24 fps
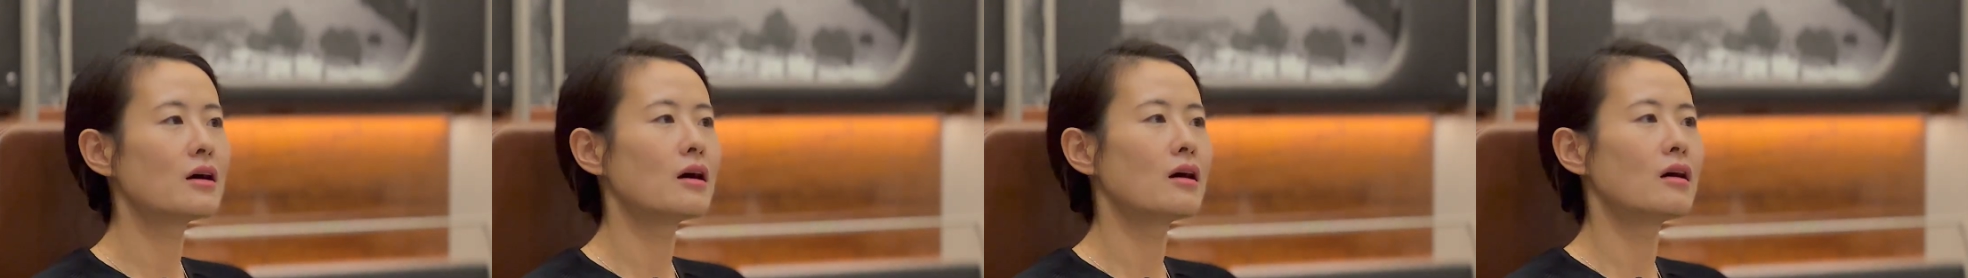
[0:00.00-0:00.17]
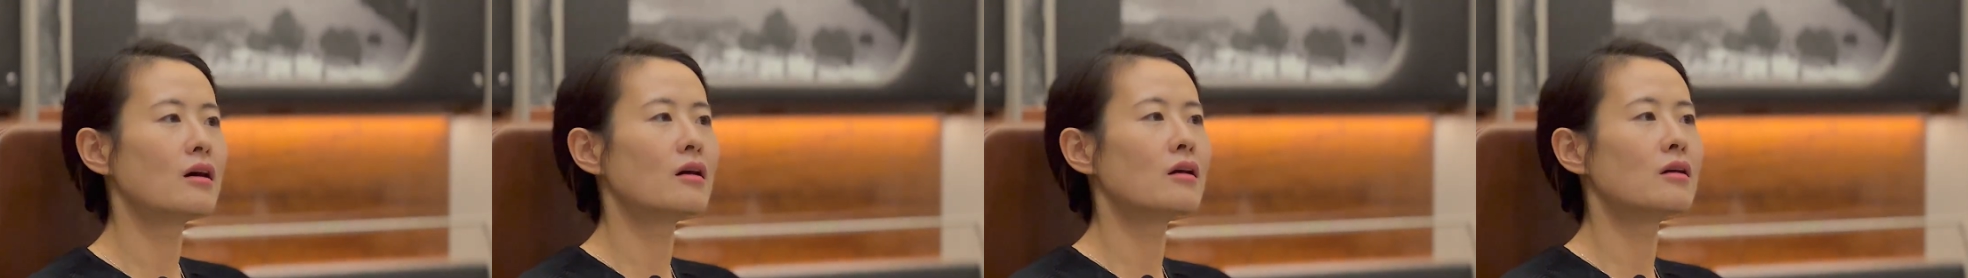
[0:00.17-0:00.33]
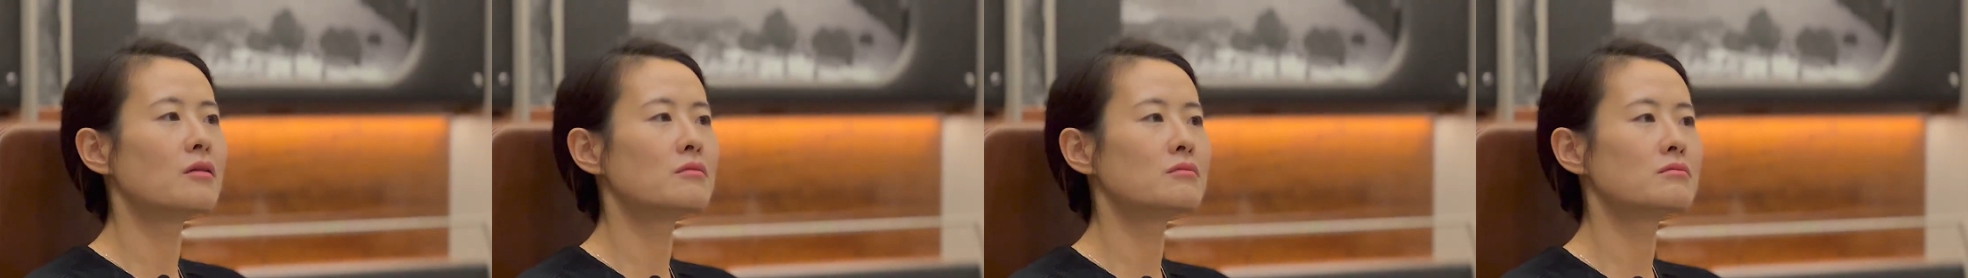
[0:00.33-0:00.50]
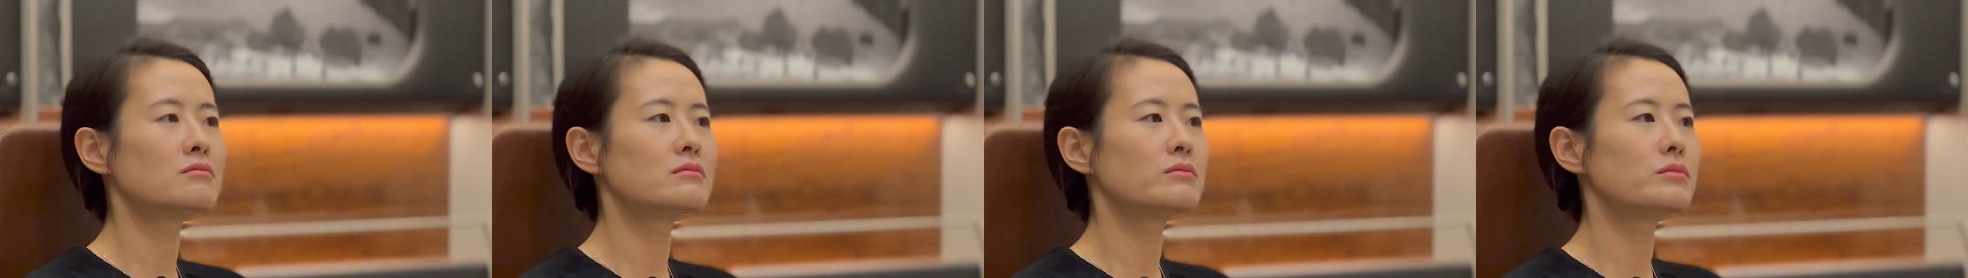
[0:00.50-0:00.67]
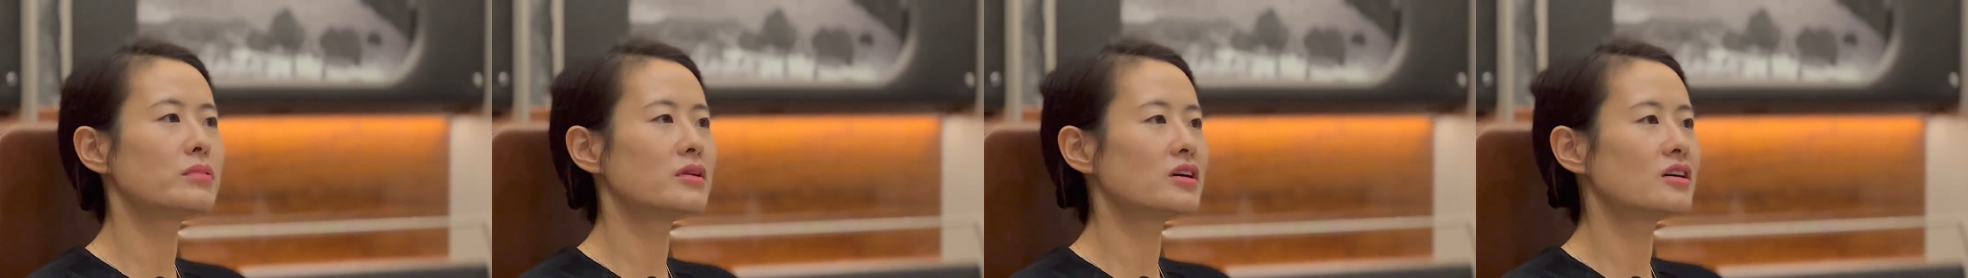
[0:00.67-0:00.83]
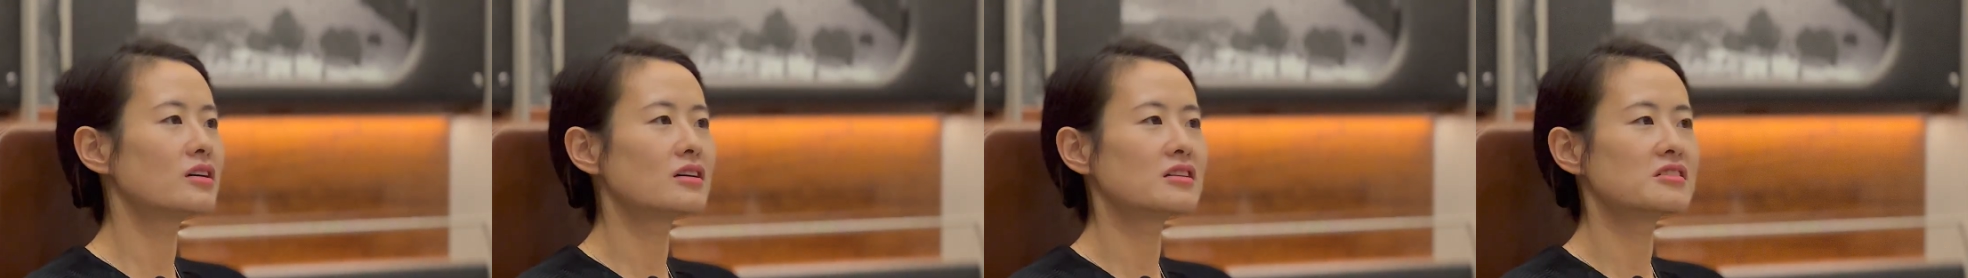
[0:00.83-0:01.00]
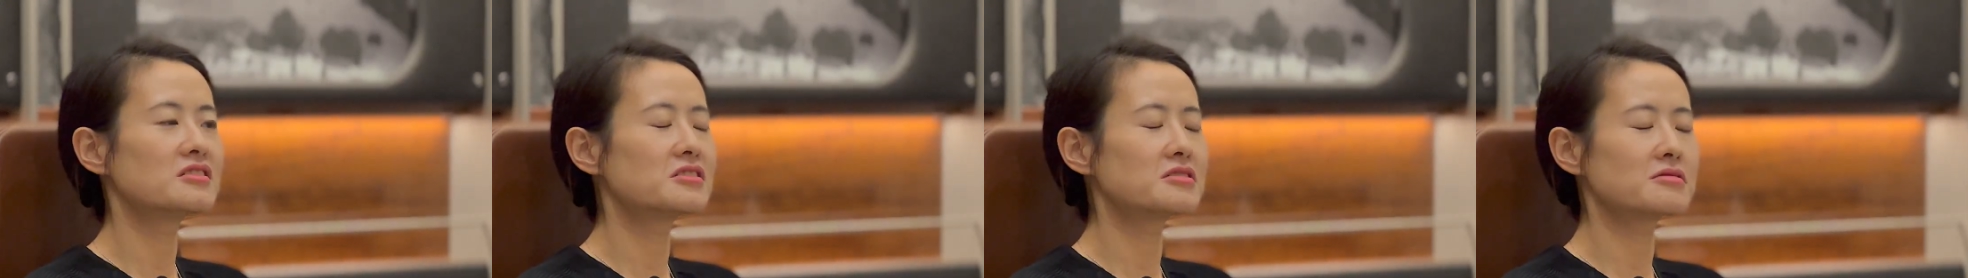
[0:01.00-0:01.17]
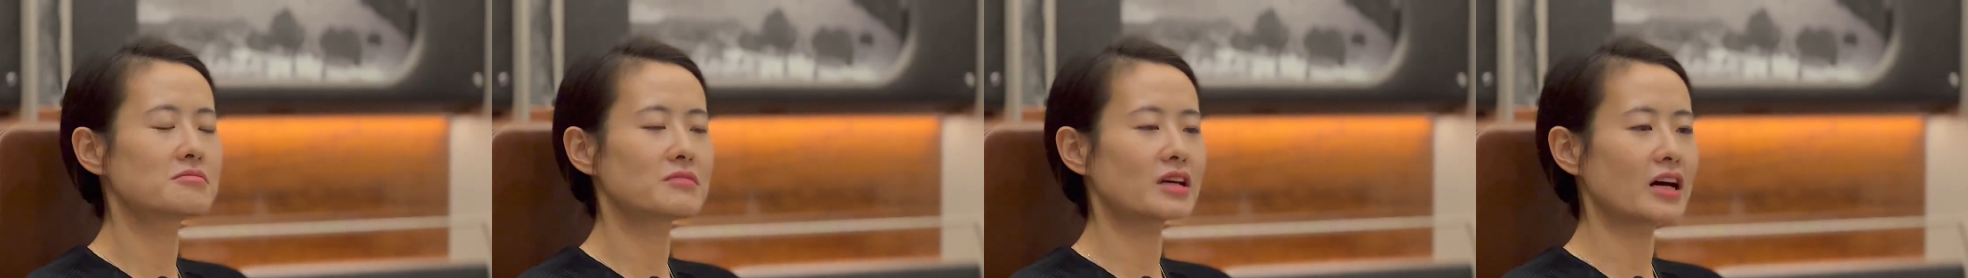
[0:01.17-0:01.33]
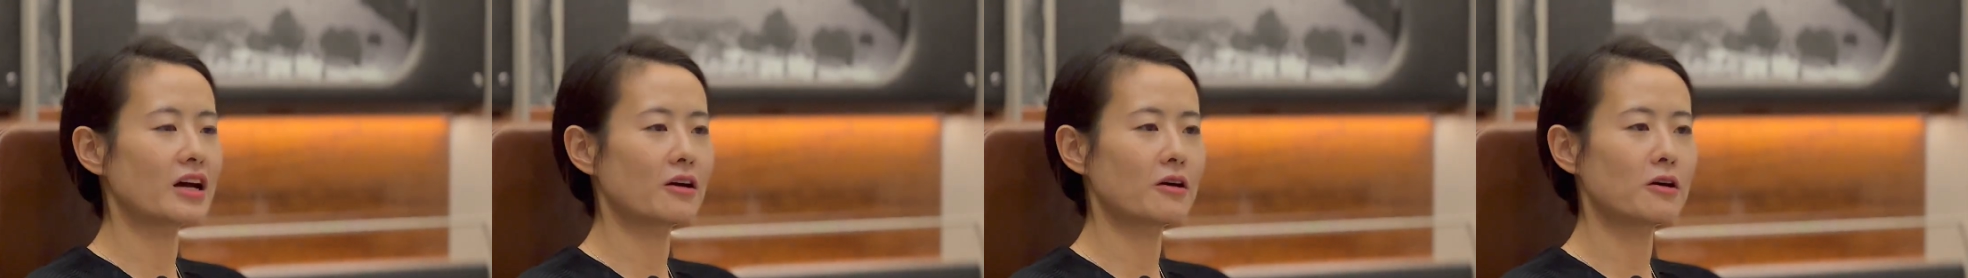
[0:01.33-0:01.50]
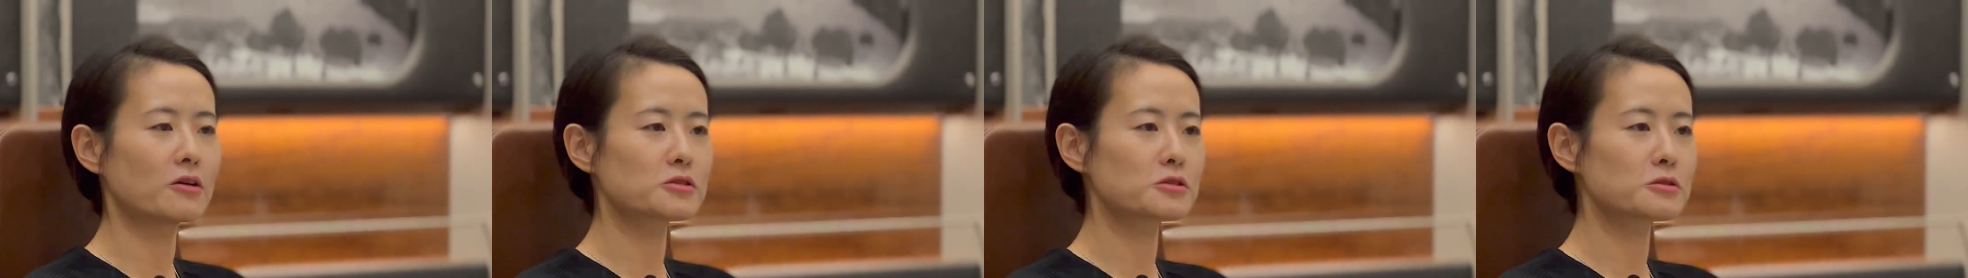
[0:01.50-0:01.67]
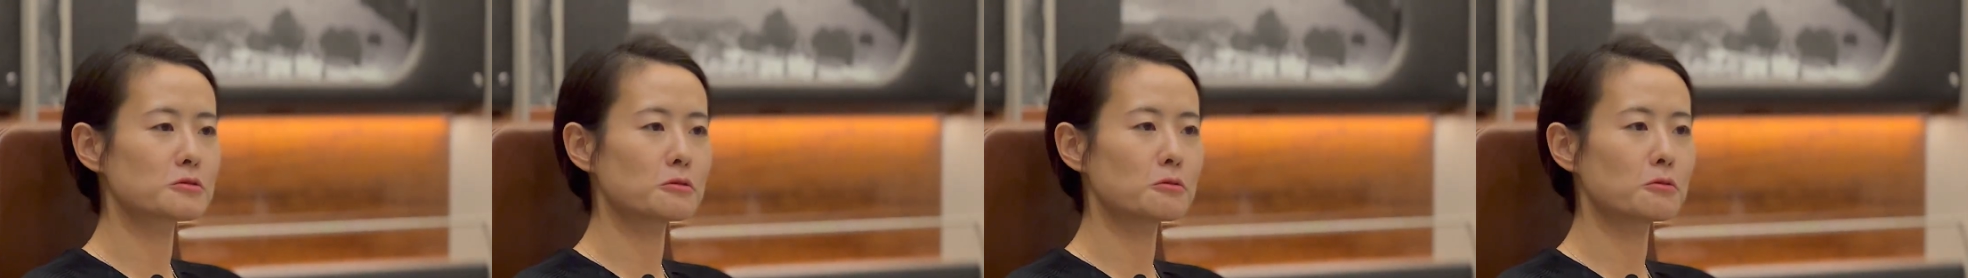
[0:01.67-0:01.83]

But I also